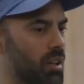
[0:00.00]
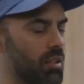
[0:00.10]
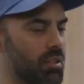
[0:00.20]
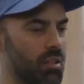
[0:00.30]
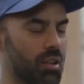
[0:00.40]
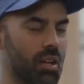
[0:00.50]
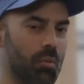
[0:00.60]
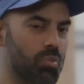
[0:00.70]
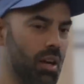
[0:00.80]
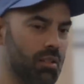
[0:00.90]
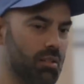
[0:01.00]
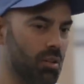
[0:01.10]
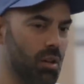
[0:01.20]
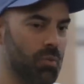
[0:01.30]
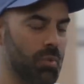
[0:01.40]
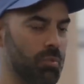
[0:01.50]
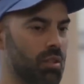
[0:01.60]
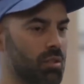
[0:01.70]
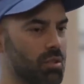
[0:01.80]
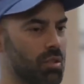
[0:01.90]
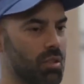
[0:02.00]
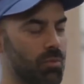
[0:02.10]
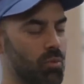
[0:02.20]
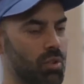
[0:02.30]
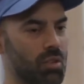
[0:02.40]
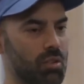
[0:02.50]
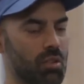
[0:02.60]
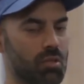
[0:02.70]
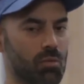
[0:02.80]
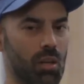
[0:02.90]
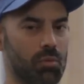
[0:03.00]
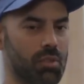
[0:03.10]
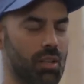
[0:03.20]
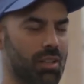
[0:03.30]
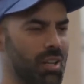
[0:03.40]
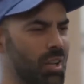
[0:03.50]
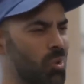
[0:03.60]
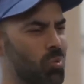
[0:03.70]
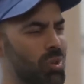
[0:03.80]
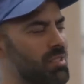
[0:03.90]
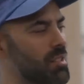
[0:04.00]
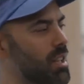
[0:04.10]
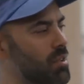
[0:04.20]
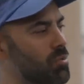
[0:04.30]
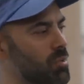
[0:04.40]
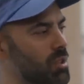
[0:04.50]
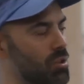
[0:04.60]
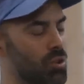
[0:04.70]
with the idea, like I would practiced law for maybe 13, 14 years when I was like, what's next for me?